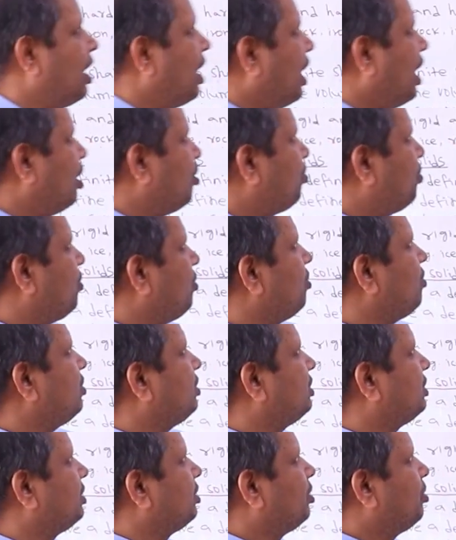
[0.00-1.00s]
And
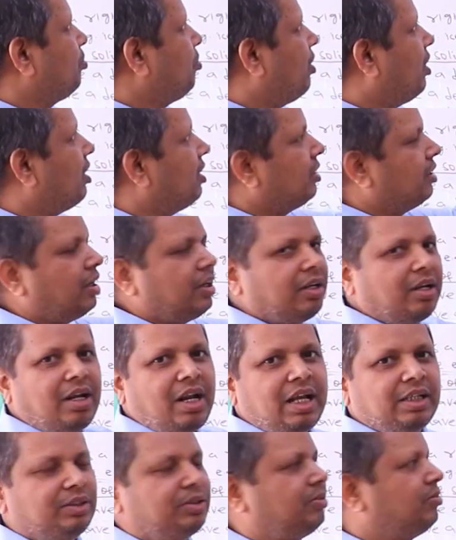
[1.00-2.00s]
fluids further
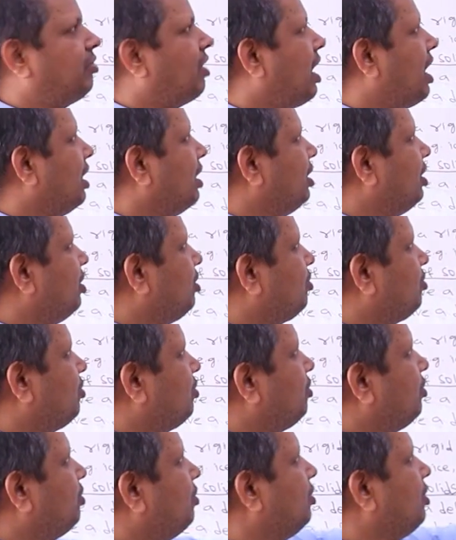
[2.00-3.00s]
classify
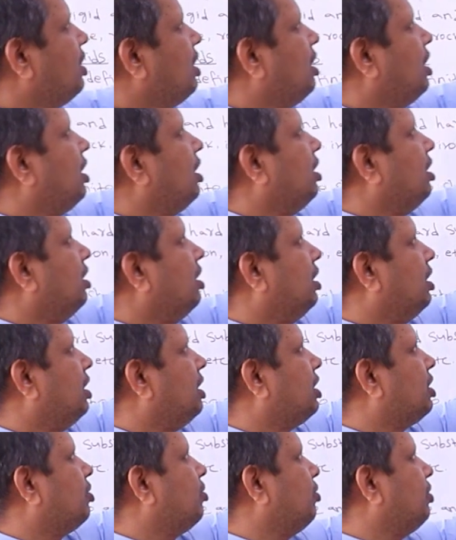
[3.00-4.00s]
into
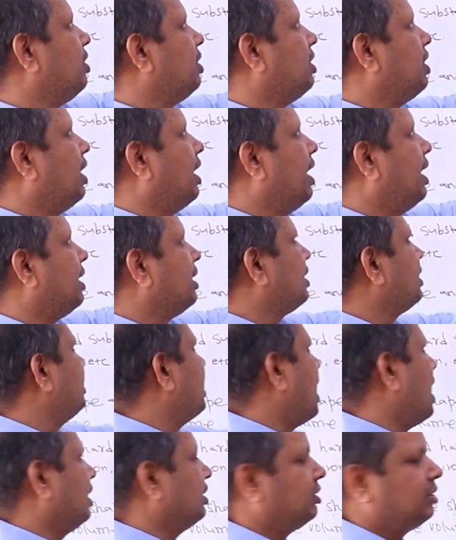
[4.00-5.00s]
liquid and
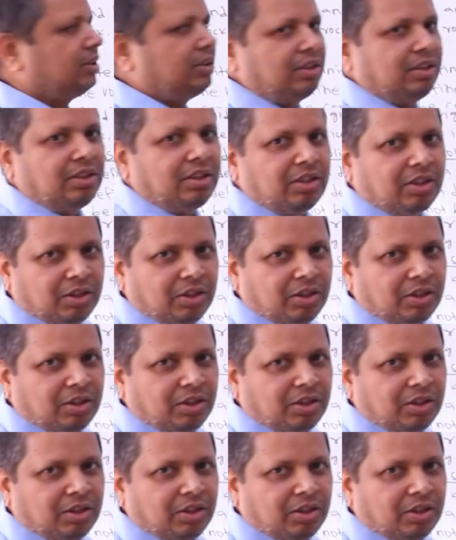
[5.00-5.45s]
gas.